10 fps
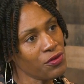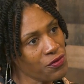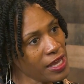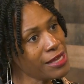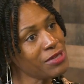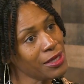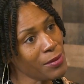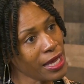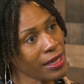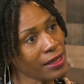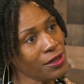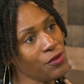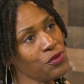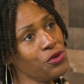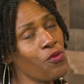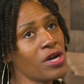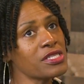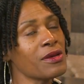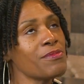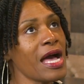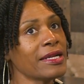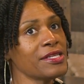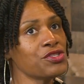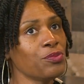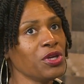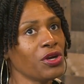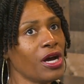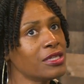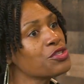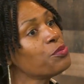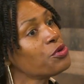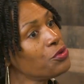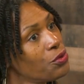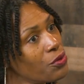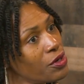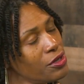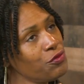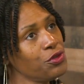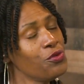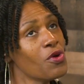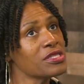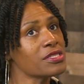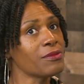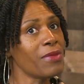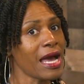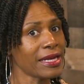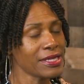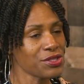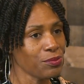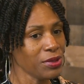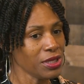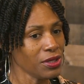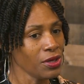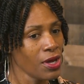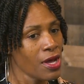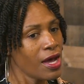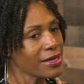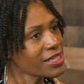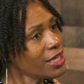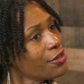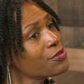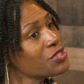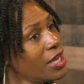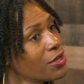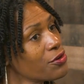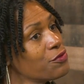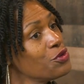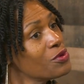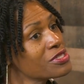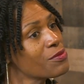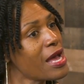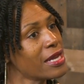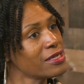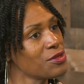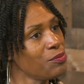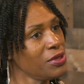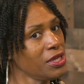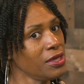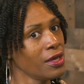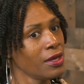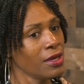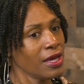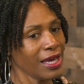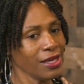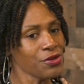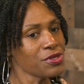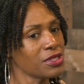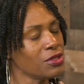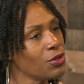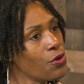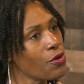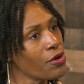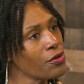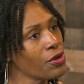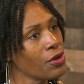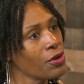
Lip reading: family man, mm-hmm. if you want somebody to be an entrepreneur, if you want somebody to be a caretaker, if you want somebody to be anchored in the Lord,